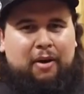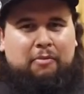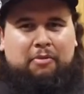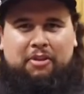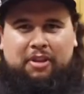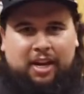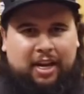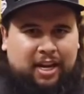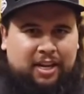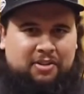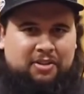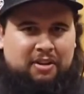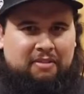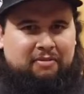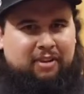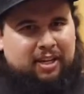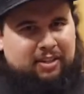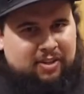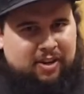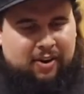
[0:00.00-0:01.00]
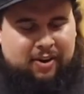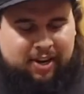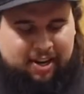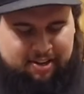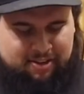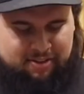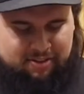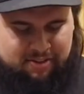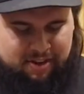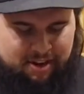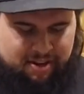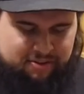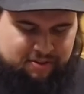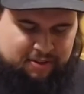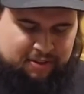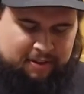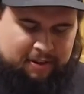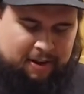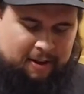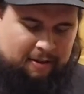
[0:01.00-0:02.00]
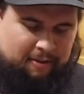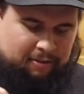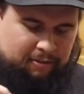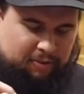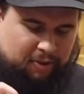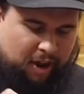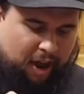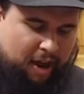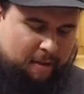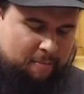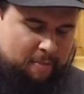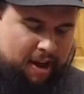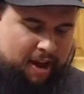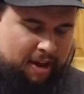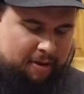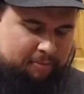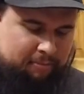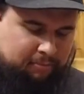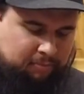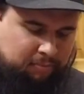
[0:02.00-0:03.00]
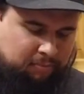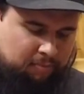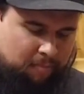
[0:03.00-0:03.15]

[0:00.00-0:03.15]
with a hint of like teriyaki sauce. Not bad.